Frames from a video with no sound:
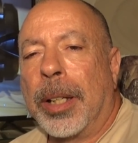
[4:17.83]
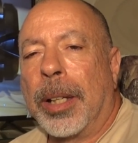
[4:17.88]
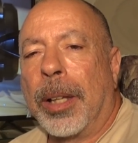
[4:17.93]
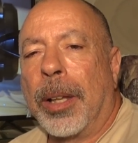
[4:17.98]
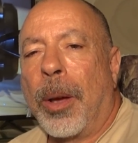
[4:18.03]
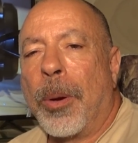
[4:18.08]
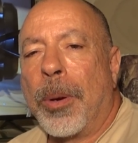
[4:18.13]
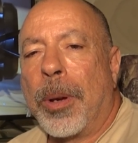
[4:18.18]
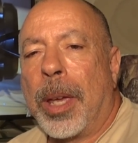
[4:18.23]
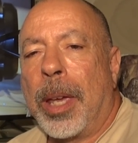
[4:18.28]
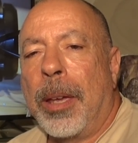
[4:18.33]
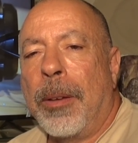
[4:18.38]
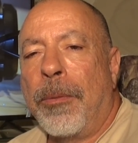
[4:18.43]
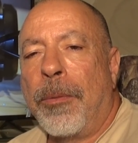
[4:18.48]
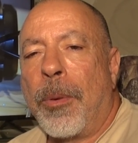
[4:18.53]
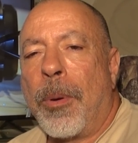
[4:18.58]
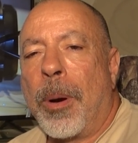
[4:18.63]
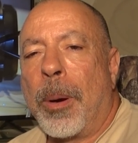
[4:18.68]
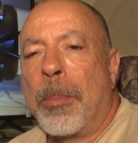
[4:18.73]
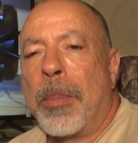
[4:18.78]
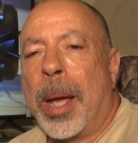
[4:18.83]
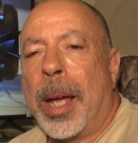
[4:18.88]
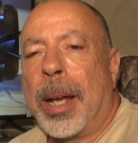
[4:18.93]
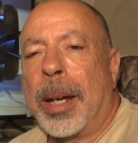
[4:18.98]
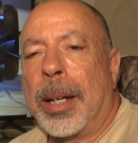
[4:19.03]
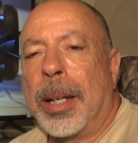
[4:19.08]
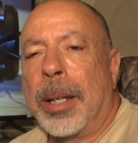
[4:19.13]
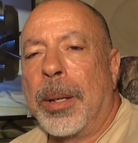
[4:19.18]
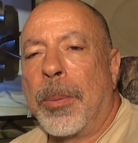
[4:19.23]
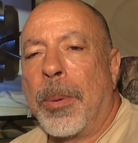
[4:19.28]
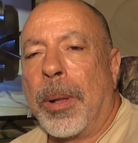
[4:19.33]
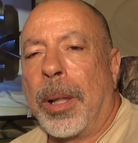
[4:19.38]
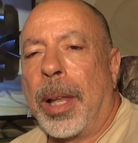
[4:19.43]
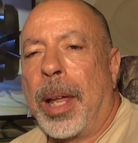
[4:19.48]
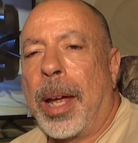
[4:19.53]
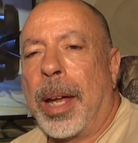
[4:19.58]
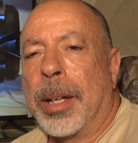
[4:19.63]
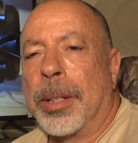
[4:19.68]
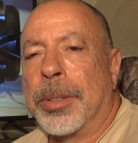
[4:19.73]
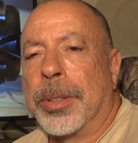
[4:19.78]
Loki 4-band
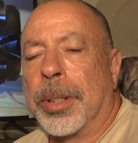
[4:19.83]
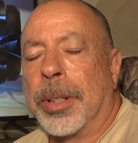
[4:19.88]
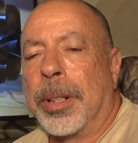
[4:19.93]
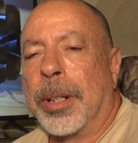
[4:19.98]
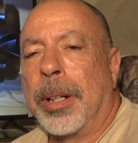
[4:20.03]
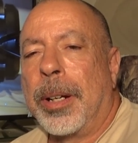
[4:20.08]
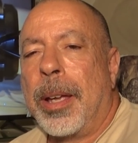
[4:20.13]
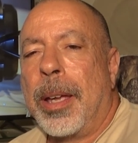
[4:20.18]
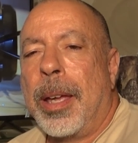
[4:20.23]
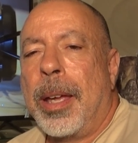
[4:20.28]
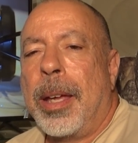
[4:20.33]
equalizer,